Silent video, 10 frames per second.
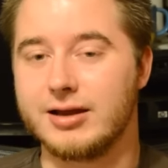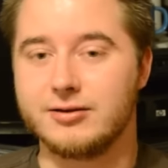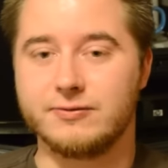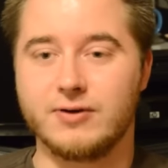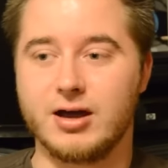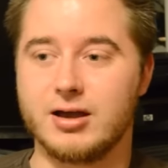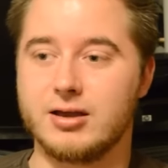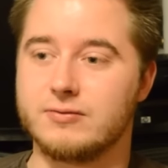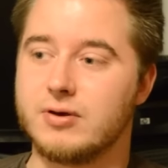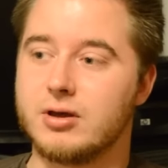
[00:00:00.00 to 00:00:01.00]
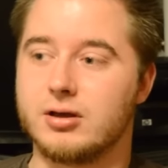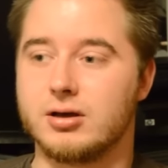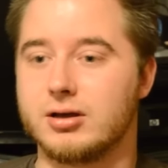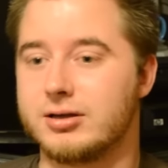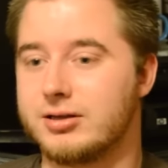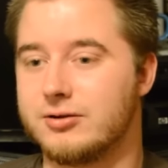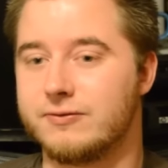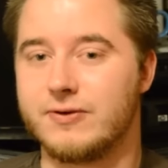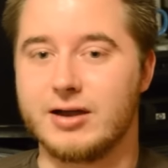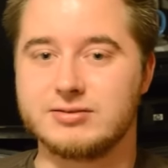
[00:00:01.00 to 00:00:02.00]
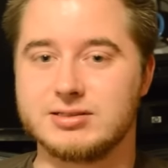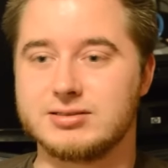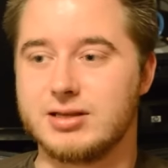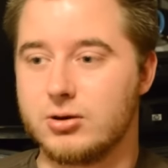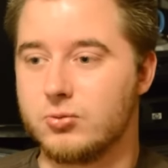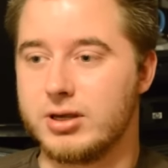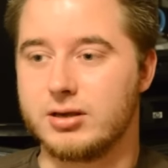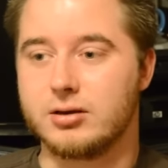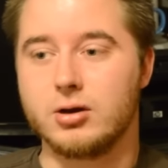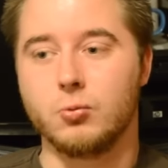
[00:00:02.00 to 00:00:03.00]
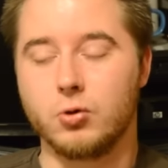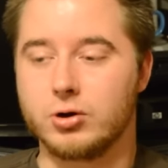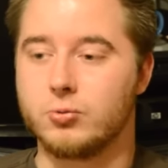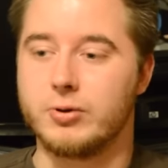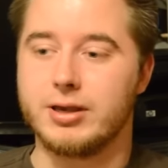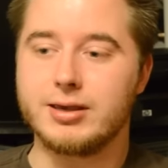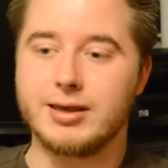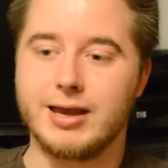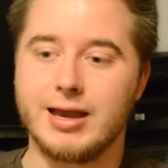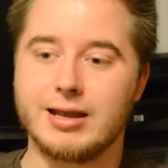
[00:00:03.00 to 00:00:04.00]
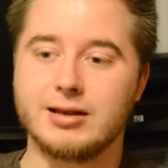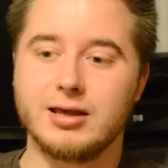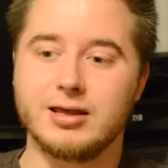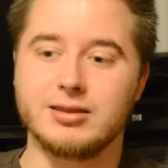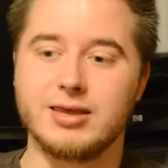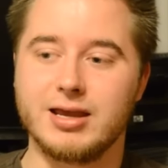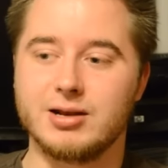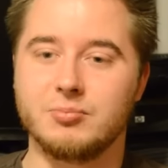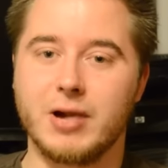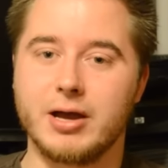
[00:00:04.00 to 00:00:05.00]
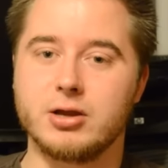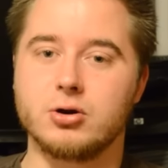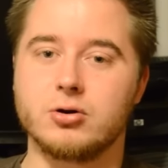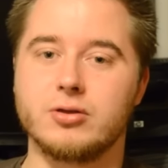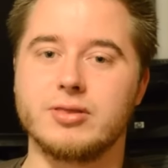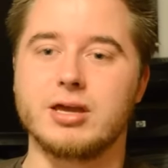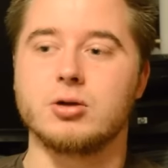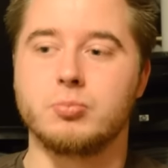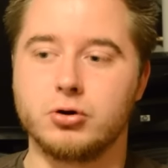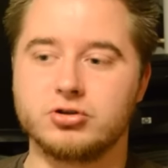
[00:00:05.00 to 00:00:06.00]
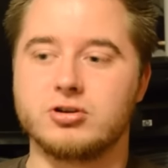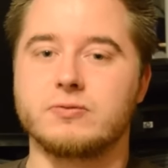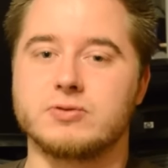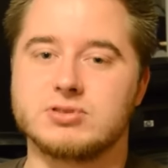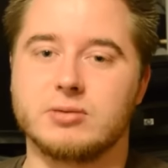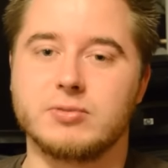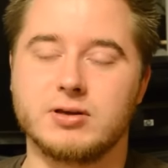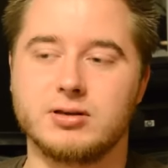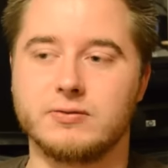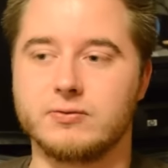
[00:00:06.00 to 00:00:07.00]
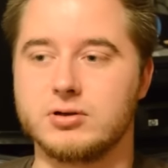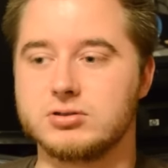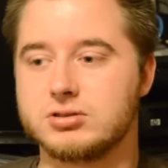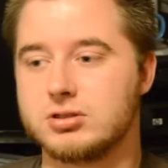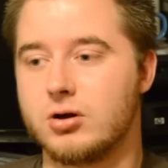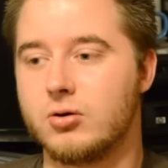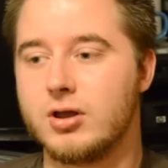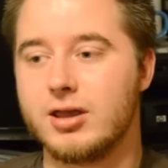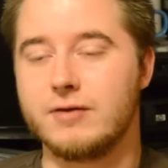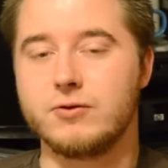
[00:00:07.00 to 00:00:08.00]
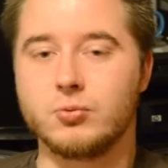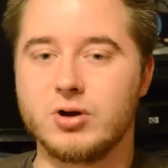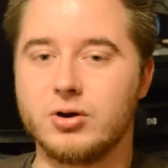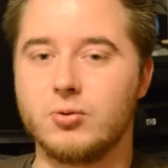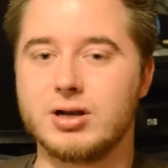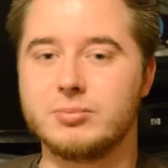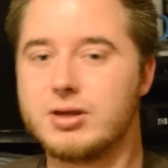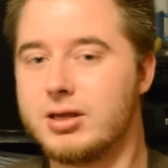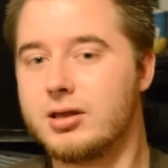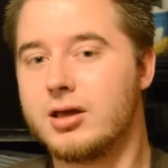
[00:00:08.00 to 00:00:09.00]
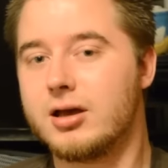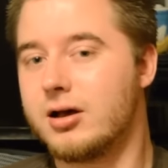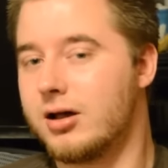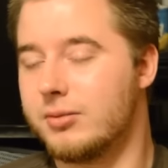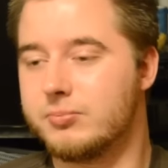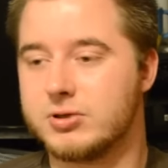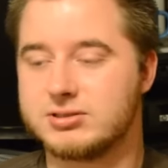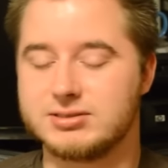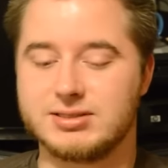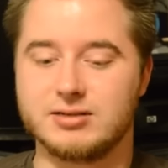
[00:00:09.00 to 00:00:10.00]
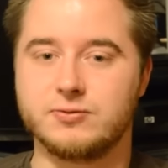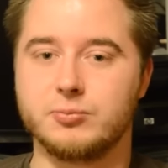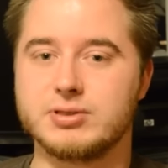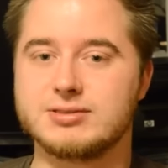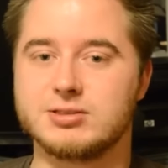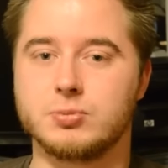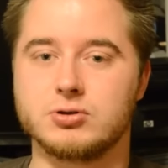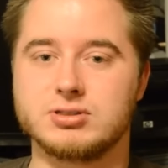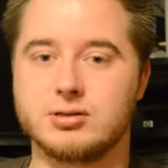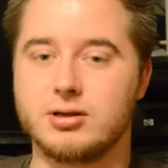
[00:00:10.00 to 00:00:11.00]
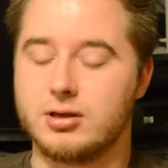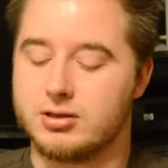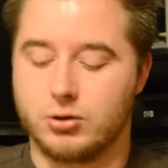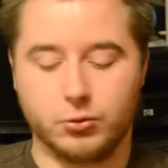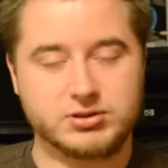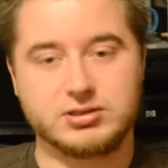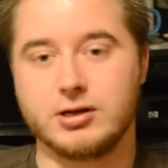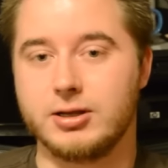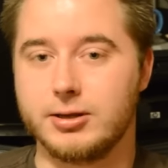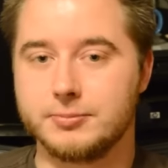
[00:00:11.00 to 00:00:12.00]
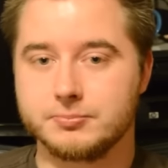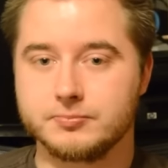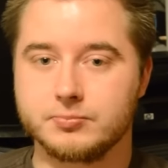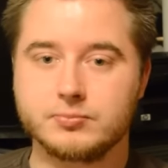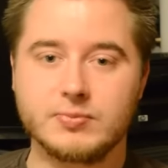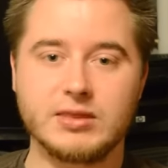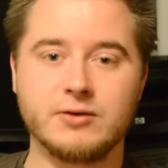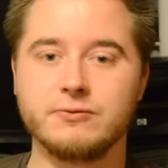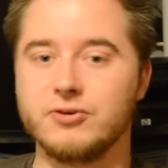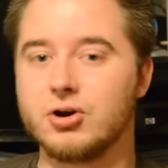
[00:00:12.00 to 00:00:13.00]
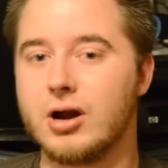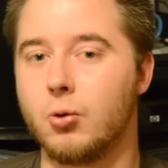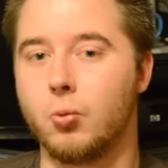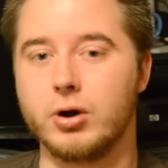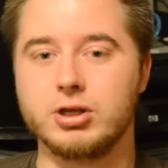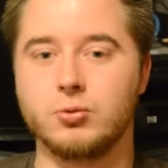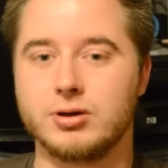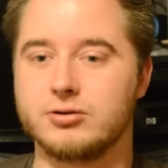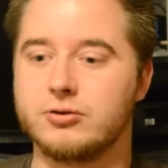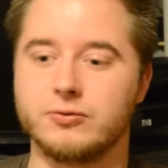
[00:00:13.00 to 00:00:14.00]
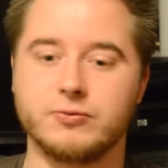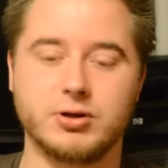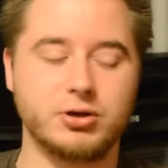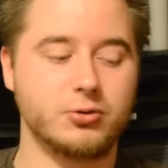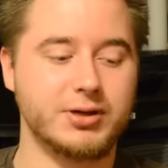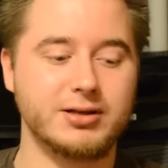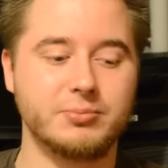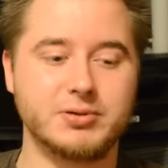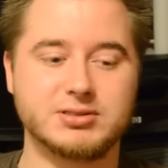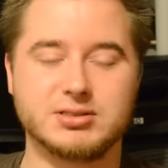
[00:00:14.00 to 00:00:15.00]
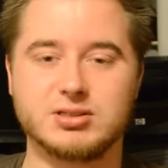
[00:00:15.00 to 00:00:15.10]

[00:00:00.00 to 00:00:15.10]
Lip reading: to 5, 5-6 day a week work week, and they admire that you're pushing for something different. So if you really want to be a successful business person, go study it, figure out what you want to do, get in the business